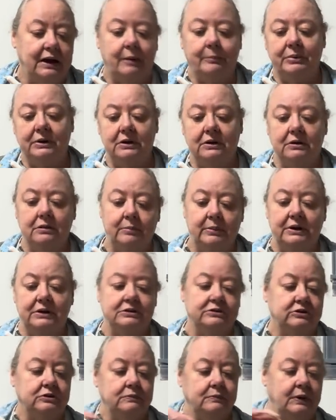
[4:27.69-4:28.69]
I put a little bit
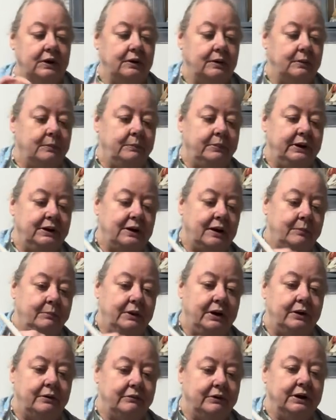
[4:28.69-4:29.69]
of peanut
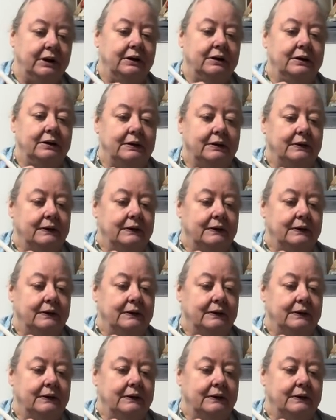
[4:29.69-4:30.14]
butter in it.